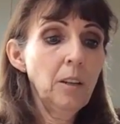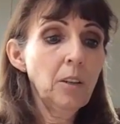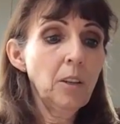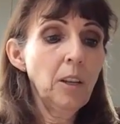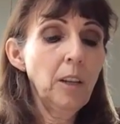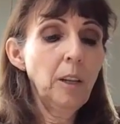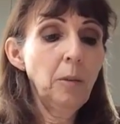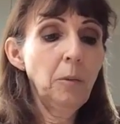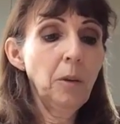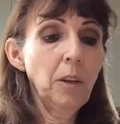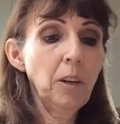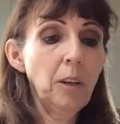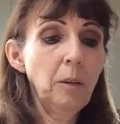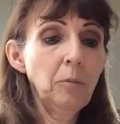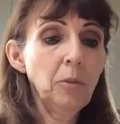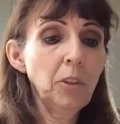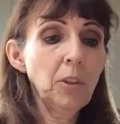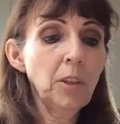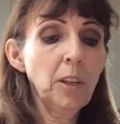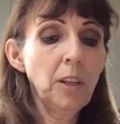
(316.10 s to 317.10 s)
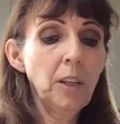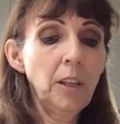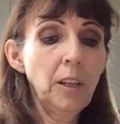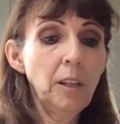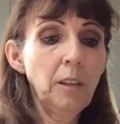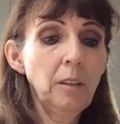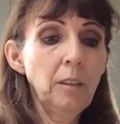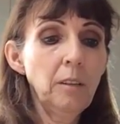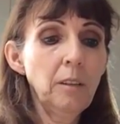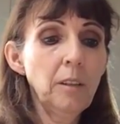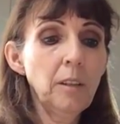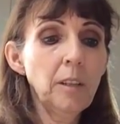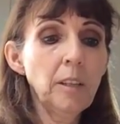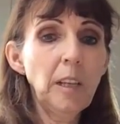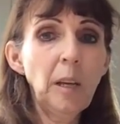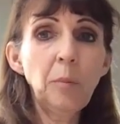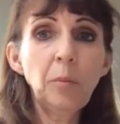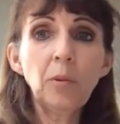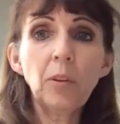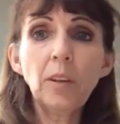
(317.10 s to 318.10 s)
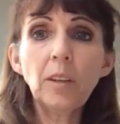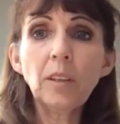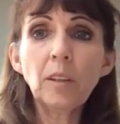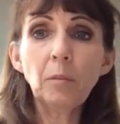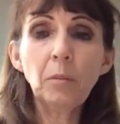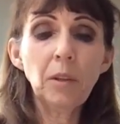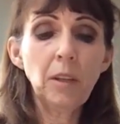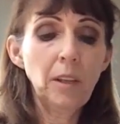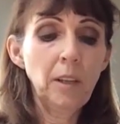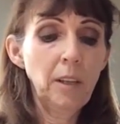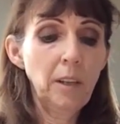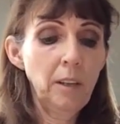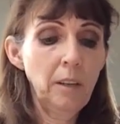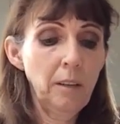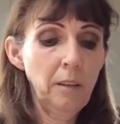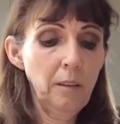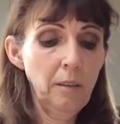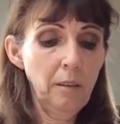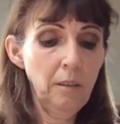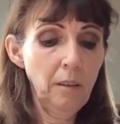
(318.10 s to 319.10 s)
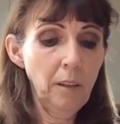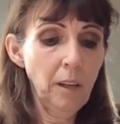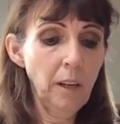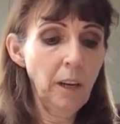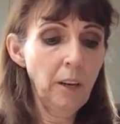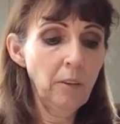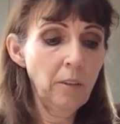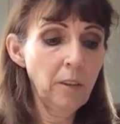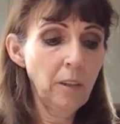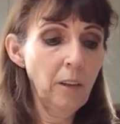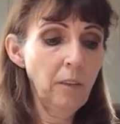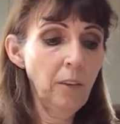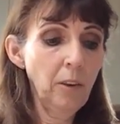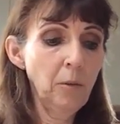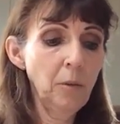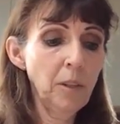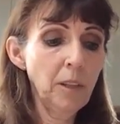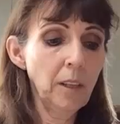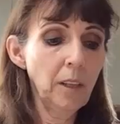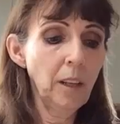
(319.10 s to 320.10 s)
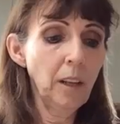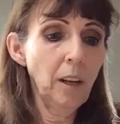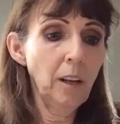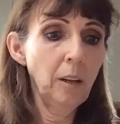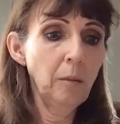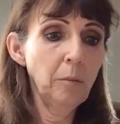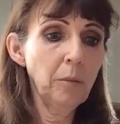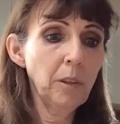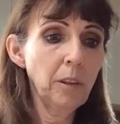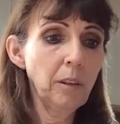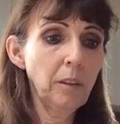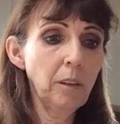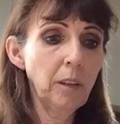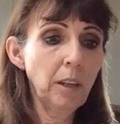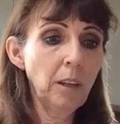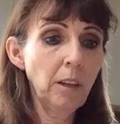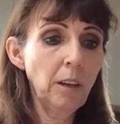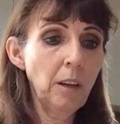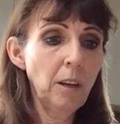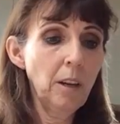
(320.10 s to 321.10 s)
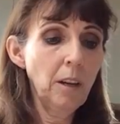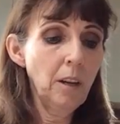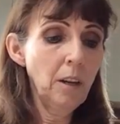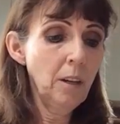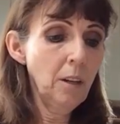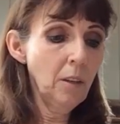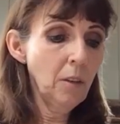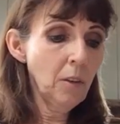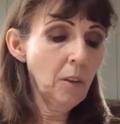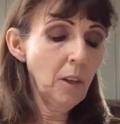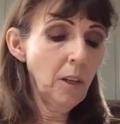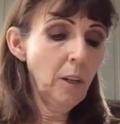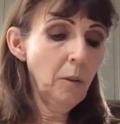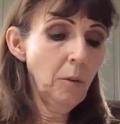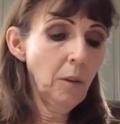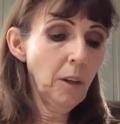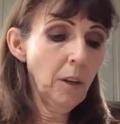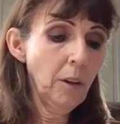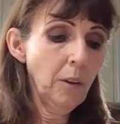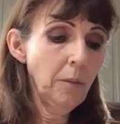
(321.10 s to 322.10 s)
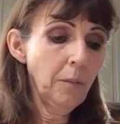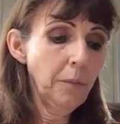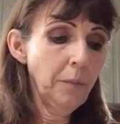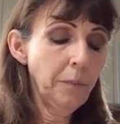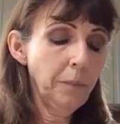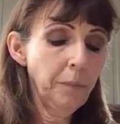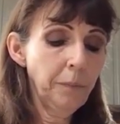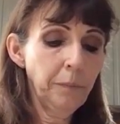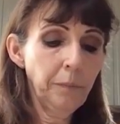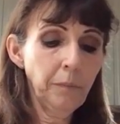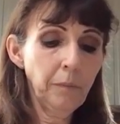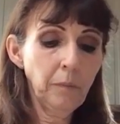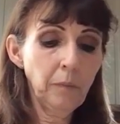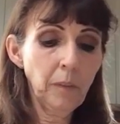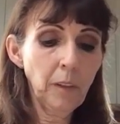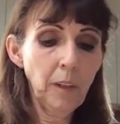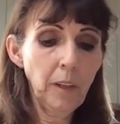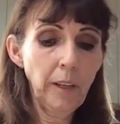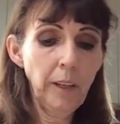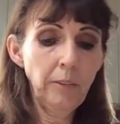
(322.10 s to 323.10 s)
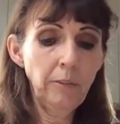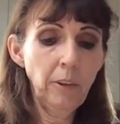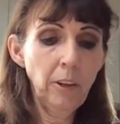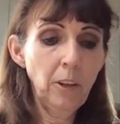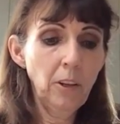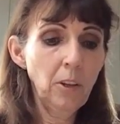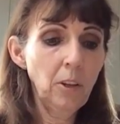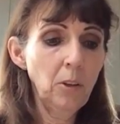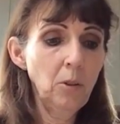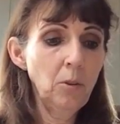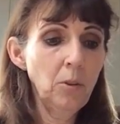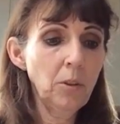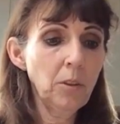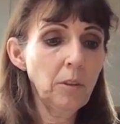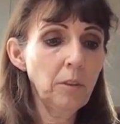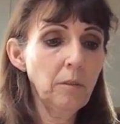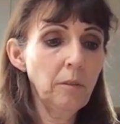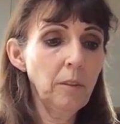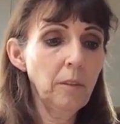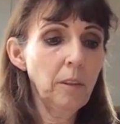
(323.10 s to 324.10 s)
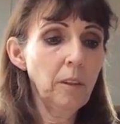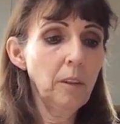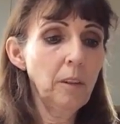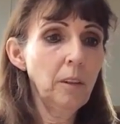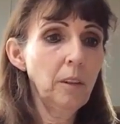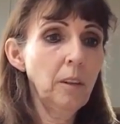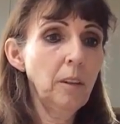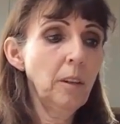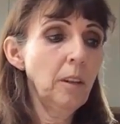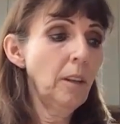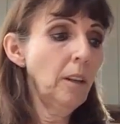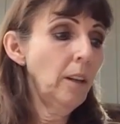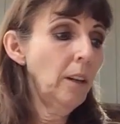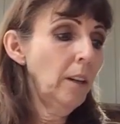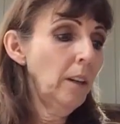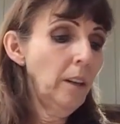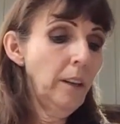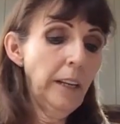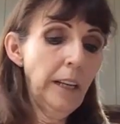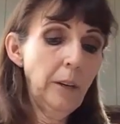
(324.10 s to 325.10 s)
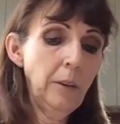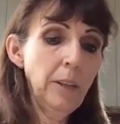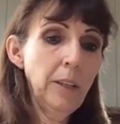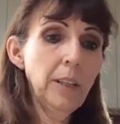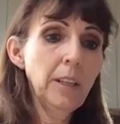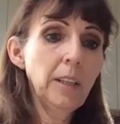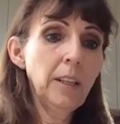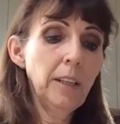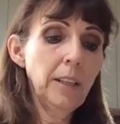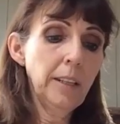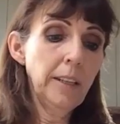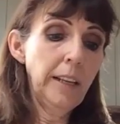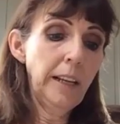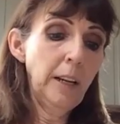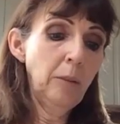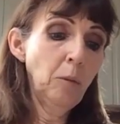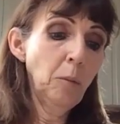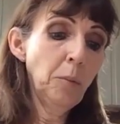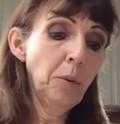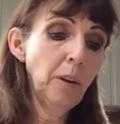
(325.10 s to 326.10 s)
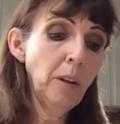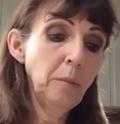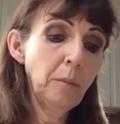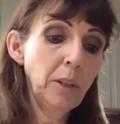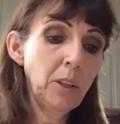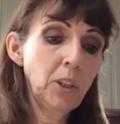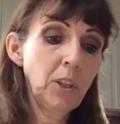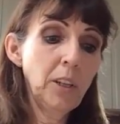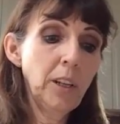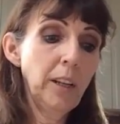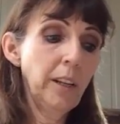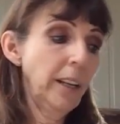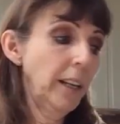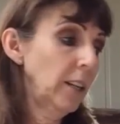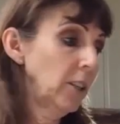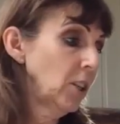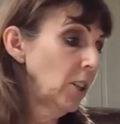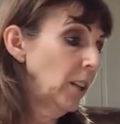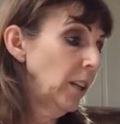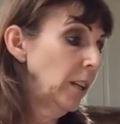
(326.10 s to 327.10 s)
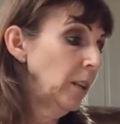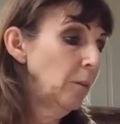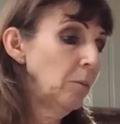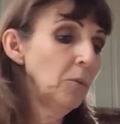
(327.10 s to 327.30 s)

So here we go. I'm just going to separate some of the currants. They're always in clumps, aren't they? So here we go. Get rid of those. Now into this now, we're pretty much done actually.